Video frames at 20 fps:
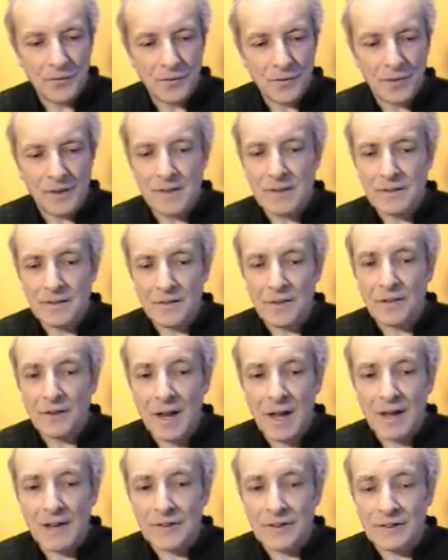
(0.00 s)
There
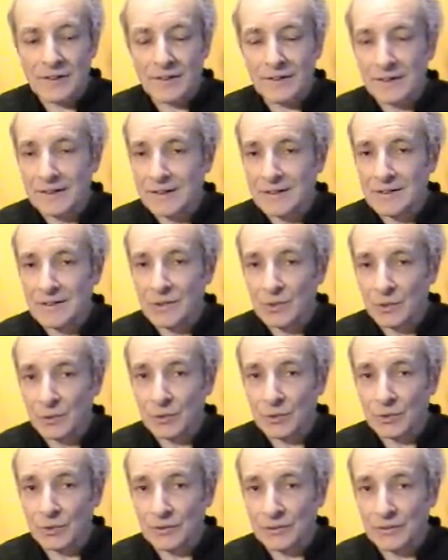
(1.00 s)
actually is
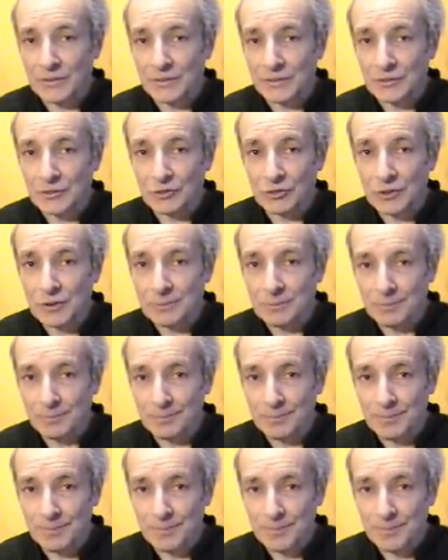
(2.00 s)
only the dream.